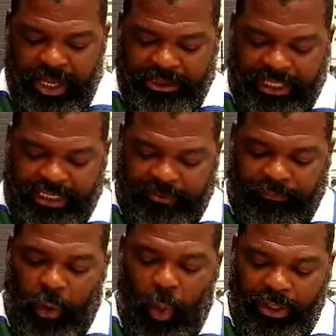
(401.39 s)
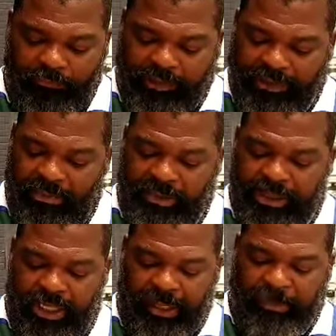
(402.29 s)
It says, for what if some
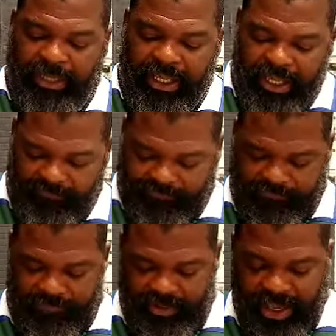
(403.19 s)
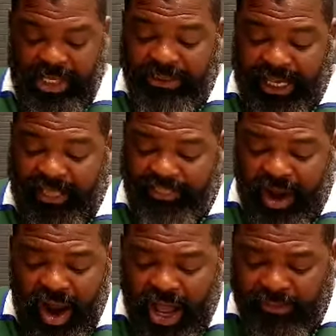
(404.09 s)
did not believe? Shall
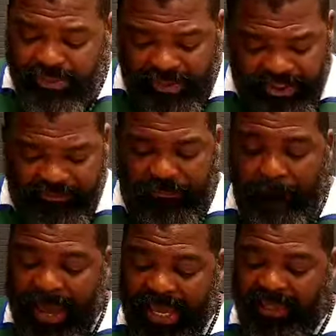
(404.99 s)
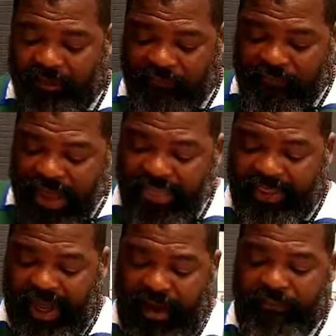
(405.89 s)
their unbelief make the
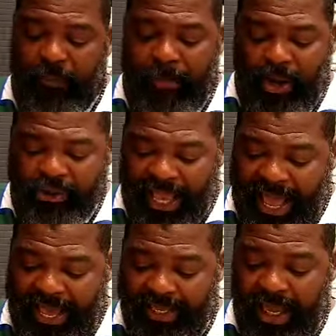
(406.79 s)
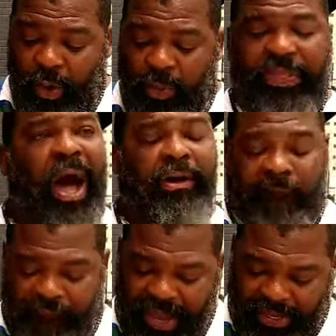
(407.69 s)
faith of the Most High without
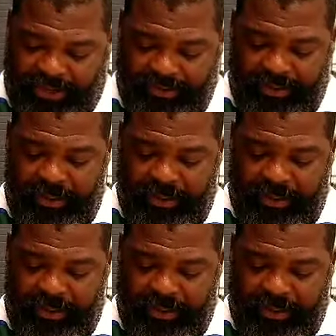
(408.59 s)
effect?